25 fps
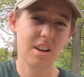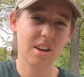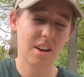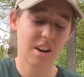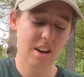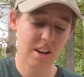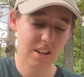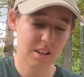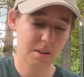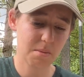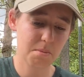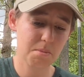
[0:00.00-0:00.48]

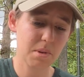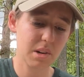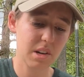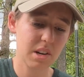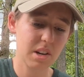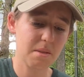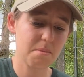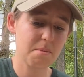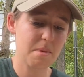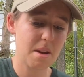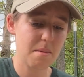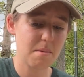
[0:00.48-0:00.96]
I can
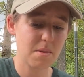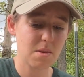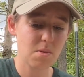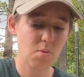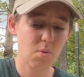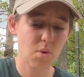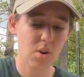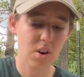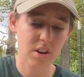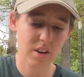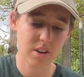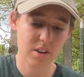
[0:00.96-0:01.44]
put maybe
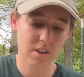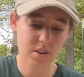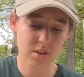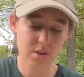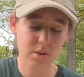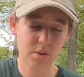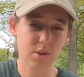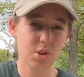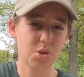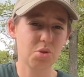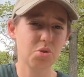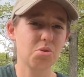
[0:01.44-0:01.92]
1
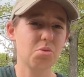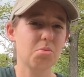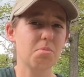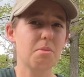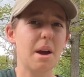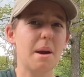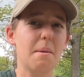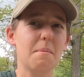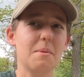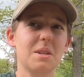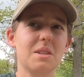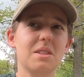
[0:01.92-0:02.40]
or 2
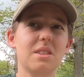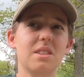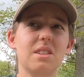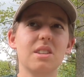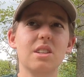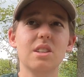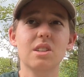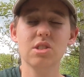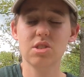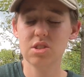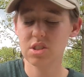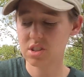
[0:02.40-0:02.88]
mammoth in
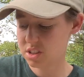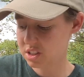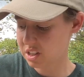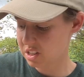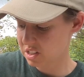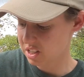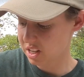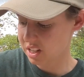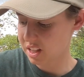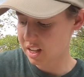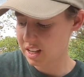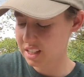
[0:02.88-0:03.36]
here just
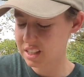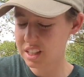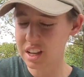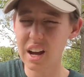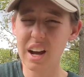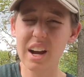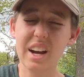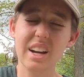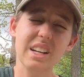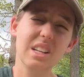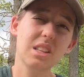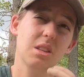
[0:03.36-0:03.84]
because I like the
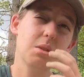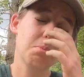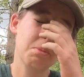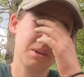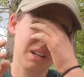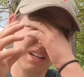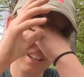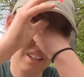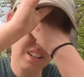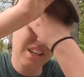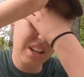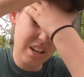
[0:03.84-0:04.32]
height,
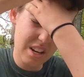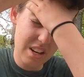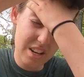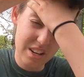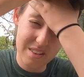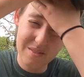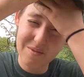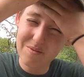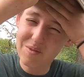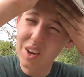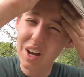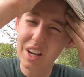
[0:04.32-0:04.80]
but
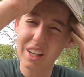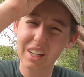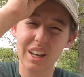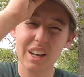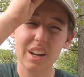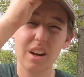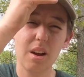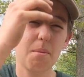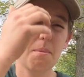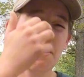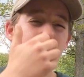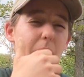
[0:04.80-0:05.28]

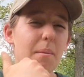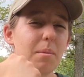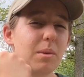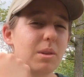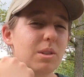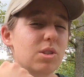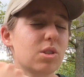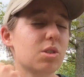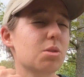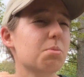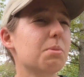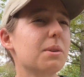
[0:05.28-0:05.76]
again, I'll probably
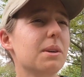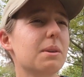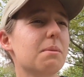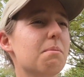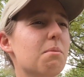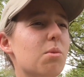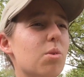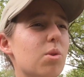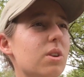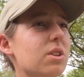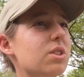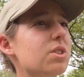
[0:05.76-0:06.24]
just put
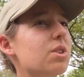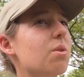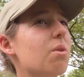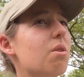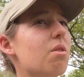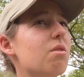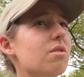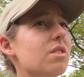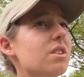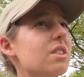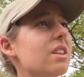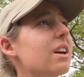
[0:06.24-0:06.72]
more so
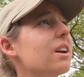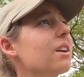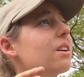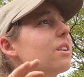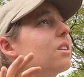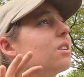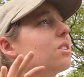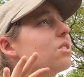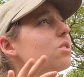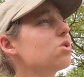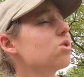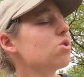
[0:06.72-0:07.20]
over there.
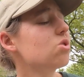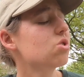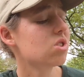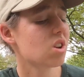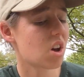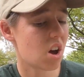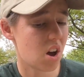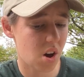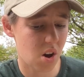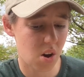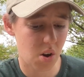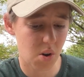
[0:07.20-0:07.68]

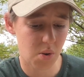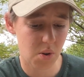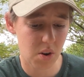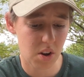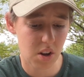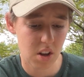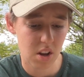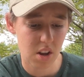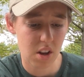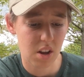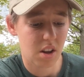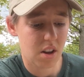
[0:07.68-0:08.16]
So
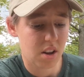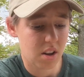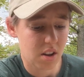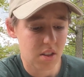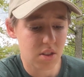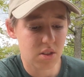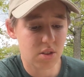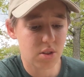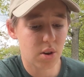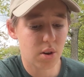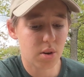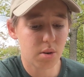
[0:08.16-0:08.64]

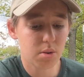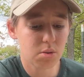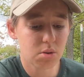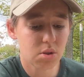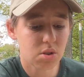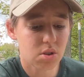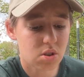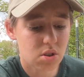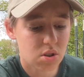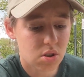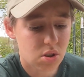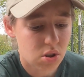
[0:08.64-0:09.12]

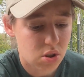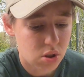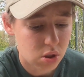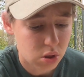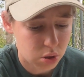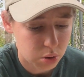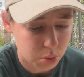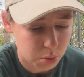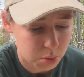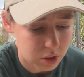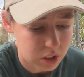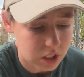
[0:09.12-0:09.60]
those
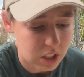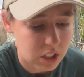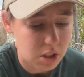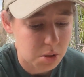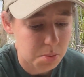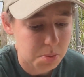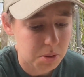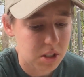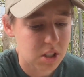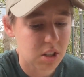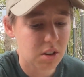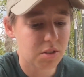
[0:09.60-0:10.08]
3
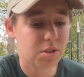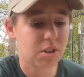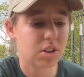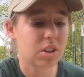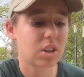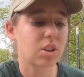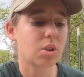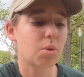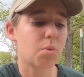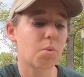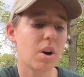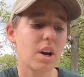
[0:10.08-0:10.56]

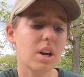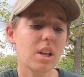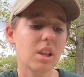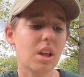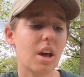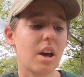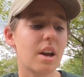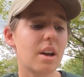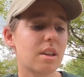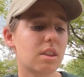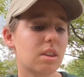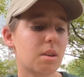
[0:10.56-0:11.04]
specifically, the white
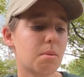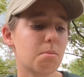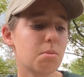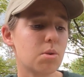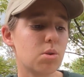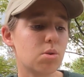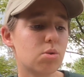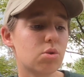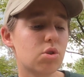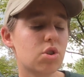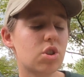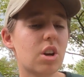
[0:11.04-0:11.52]
light, the
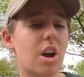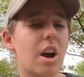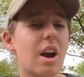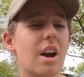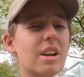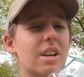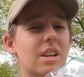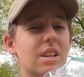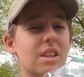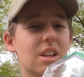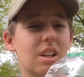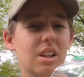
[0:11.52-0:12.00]

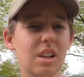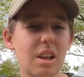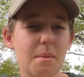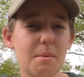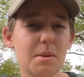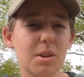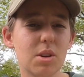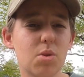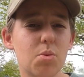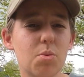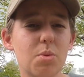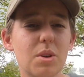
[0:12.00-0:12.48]
moonshine, and the
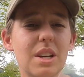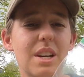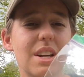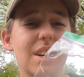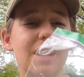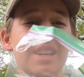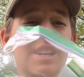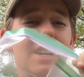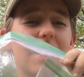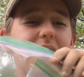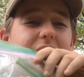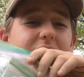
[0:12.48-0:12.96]
lemon
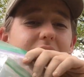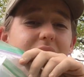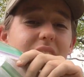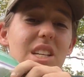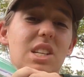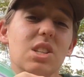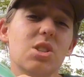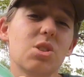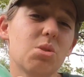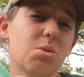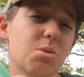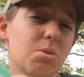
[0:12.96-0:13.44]
queen,
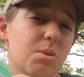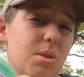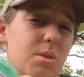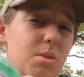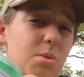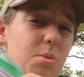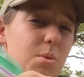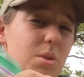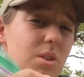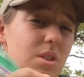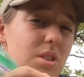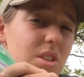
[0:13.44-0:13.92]
these 3 are
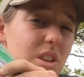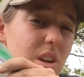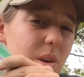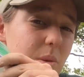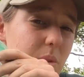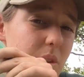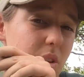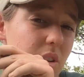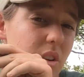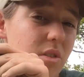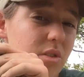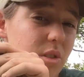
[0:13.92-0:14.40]
the ones that I
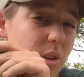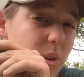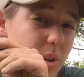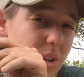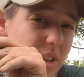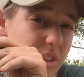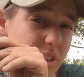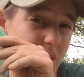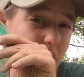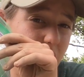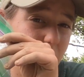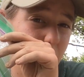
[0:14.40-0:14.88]
want to
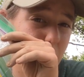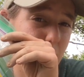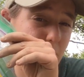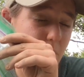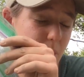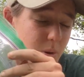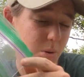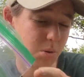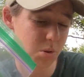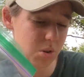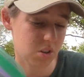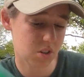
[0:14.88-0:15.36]
focus on the
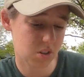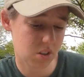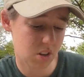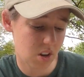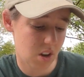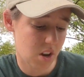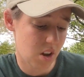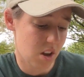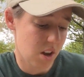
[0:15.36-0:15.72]
most.